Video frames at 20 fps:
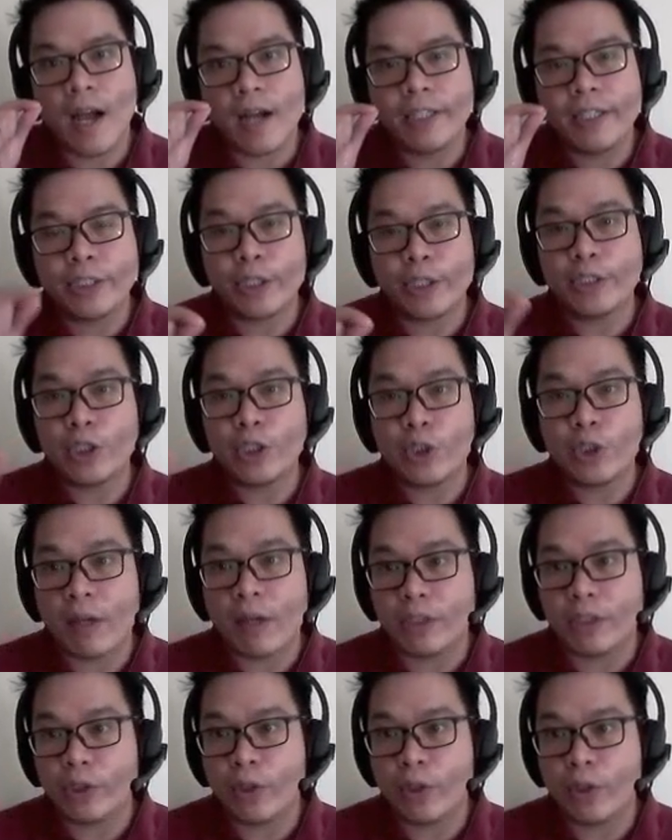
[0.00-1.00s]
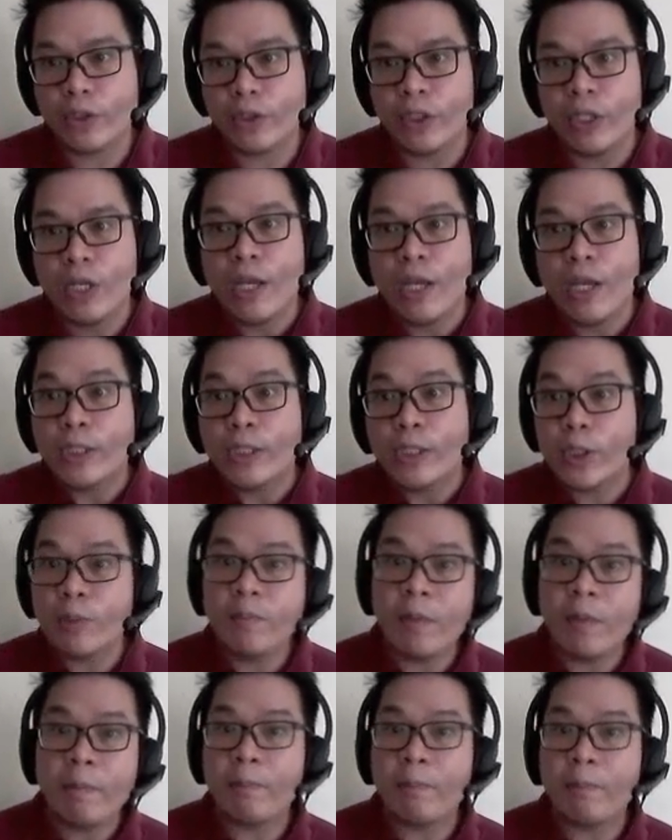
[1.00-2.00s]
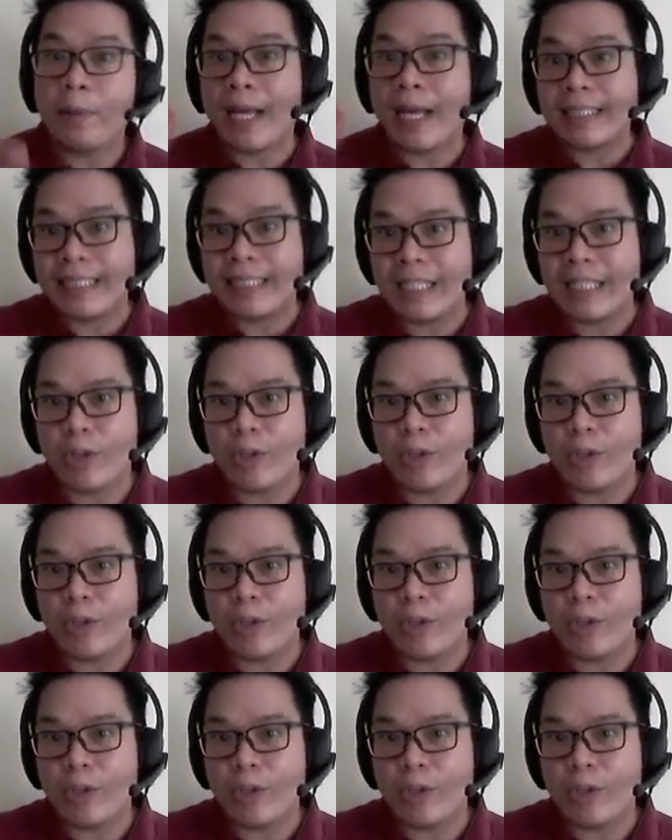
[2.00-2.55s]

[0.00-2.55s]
research questions should be present